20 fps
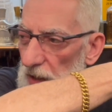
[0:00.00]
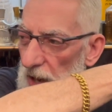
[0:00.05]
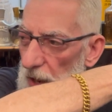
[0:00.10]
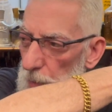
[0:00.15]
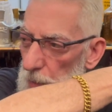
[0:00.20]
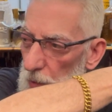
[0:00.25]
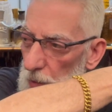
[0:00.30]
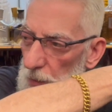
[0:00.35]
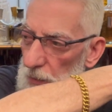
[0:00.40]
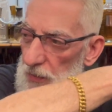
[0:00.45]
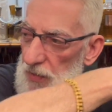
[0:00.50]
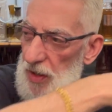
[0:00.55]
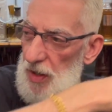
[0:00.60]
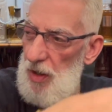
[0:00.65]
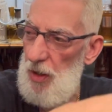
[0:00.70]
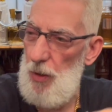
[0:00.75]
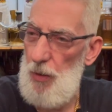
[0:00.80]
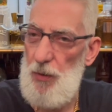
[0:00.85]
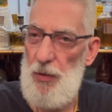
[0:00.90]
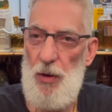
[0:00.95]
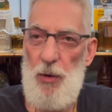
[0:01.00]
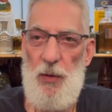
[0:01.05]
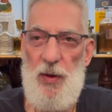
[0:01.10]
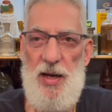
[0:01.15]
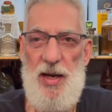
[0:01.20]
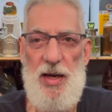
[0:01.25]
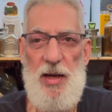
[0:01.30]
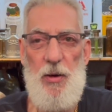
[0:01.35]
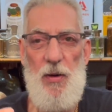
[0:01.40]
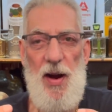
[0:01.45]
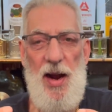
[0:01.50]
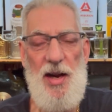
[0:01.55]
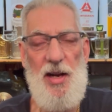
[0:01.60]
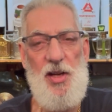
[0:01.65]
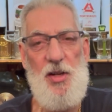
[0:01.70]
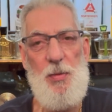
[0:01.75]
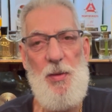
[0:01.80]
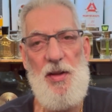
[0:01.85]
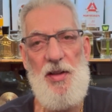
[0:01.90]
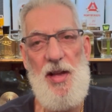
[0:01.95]
apple. You know, the green Granny
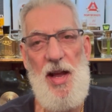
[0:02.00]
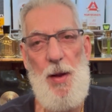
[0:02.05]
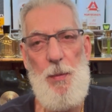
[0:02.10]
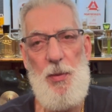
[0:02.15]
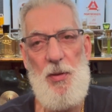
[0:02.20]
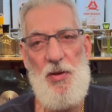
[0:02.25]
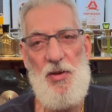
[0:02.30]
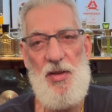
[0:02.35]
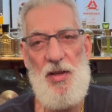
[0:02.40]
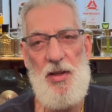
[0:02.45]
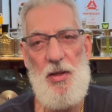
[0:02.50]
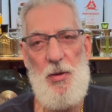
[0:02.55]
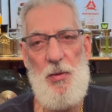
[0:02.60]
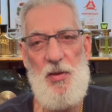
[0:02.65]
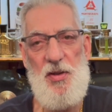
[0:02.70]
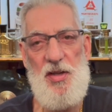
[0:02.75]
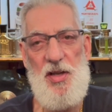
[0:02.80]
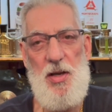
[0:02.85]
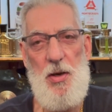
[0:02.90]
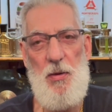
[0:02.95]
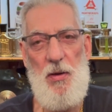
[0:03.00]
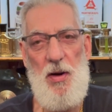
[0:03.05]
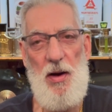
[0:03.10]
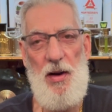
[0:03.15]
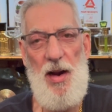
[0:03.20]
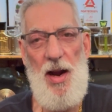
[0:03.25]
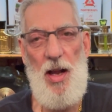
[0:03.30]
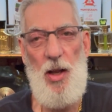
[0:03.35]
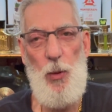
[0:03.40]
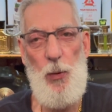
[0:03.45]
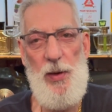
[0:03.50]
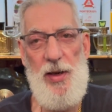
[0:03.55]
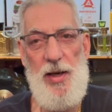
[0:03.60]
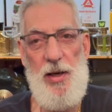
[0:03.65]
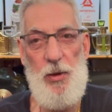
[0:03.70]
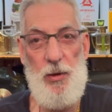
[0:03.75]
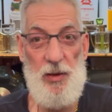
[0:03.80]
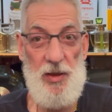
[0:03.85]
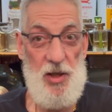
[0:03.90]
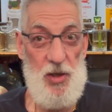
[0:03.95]
Smith apples that you would see around Halloween,
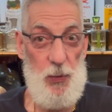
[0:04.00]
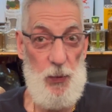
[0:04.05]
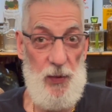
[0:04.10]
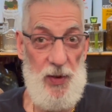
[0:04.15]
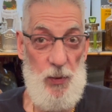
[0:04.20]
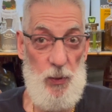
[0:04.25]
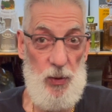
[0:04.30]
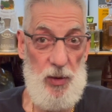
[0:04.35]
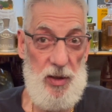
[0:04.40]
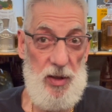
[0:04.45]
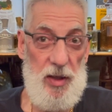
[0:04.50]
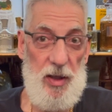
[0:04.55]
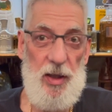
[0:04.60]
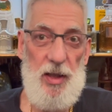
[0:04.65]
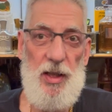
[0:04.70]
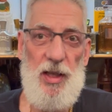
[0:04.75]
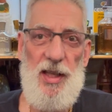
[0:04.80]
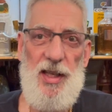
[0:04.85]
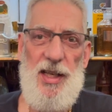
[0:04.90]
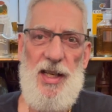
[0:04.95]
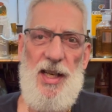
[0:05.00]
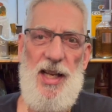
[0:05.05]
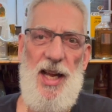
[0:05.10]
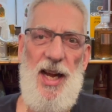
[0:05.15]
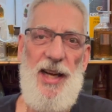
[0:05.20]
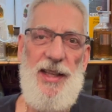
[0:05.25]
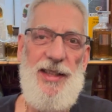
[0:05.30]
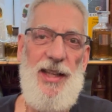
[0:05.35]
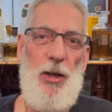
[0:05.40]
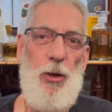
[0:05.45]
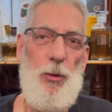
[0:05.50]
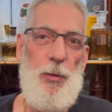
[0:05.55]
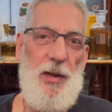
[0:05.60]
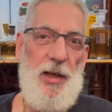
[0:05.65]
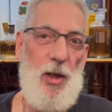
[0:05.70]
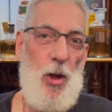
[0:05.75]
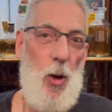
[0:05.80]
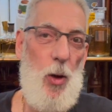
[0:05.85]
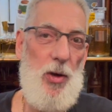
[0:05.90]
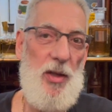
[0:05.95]
or at least we would, and they would be
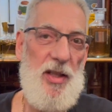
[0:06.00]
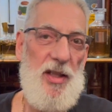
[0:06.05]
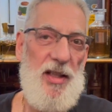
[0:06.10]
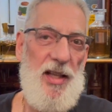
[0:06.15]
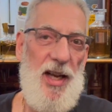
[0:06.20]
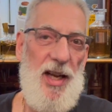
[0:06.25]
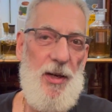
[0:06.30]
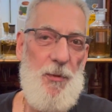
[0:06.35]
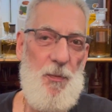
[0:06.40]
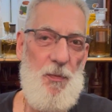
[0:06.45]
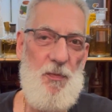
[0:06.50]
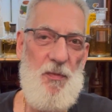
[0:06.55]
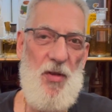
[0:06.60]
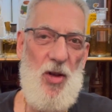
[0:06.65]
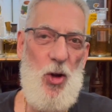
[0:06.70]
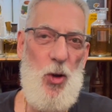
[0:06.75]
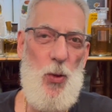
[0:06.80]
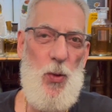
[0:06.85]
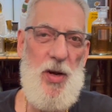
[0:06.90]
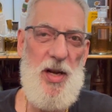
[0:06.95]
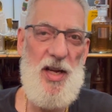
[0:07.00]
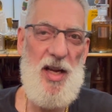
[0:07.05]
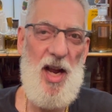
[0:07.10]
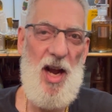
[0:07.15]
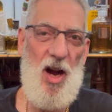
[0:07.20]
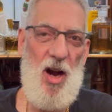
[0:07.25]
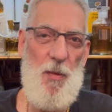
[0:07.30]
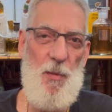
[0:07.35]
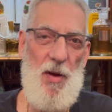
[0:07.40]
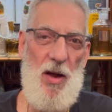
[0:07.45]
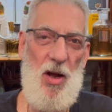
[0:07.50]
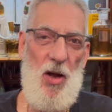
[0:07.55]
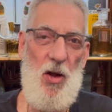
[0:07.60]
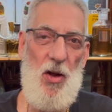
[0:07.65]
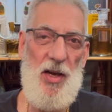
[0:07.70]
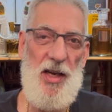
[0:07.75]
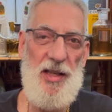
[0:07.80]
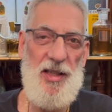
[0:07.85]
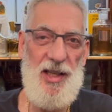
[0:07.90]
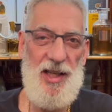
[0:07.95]
coated in that gooey
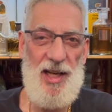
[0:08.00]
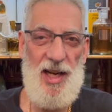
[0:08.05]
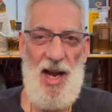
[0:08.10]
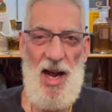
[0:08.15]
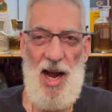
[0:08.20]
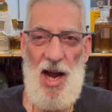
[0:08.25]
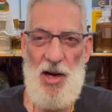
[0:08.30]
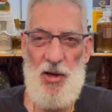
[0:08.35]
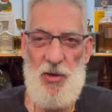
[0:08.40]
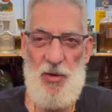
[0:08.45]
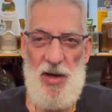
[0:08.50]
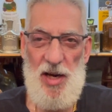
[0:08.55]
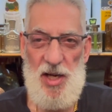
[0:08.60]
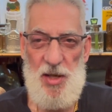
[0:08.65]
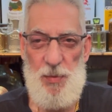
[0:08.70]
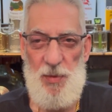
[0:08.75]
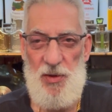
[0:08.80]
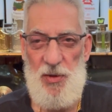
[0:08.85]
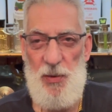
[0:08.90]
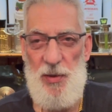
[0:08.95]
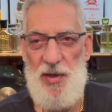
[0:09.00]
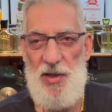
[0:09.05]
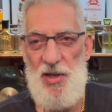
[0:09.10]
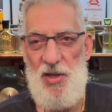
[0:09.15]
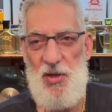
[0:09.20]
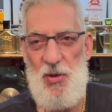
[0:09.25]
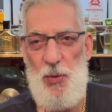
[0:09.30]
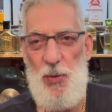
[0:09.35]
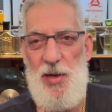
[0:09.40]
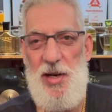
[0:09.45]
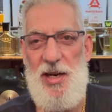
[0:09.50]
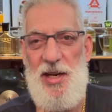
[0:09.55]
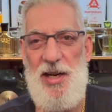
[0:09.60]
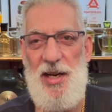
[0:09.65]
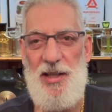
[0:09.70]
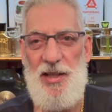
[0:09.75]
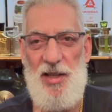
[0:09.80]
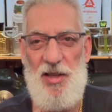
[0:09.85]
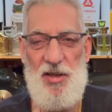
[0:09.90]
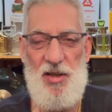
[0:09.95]
caramel, and the contrast between the sweet
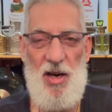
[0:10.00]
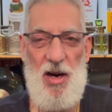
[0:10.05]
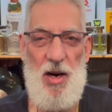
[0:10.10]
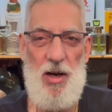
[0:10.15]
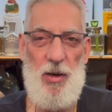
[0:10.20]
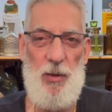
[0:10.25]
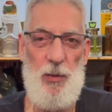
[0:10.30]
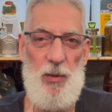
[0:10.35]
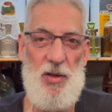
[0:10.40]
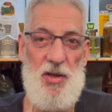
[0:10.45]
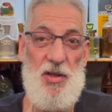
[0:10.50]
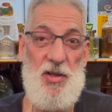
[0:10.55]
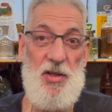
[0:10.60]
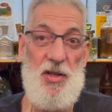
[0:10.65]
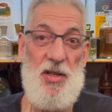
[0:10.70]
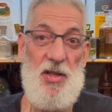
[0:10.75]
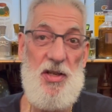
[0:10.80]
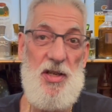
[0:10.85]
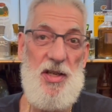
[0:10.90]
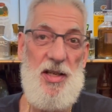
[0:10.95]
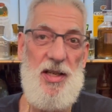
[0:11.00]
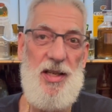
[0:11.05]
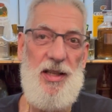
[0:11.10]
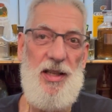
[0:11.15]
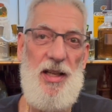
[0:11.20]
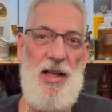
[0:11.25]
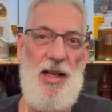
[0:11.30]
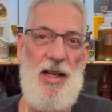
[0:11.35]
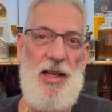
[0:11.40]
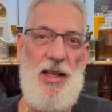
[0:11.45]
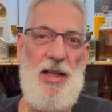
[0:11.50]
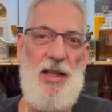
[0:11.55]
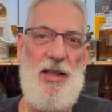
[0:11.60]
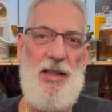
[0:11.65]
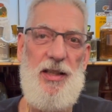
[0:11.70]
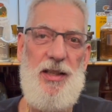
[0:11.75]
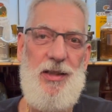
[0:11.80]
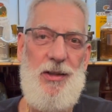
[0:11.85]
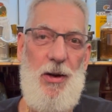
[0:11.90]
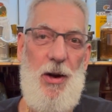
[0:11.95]
and the tart was just like
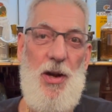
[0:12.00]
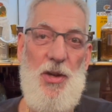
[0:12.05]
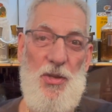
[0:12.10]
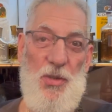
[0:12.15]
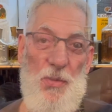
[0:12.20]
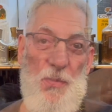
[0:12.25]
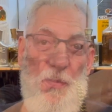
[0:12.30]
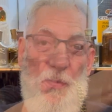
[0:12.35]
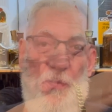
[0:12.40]
awesome.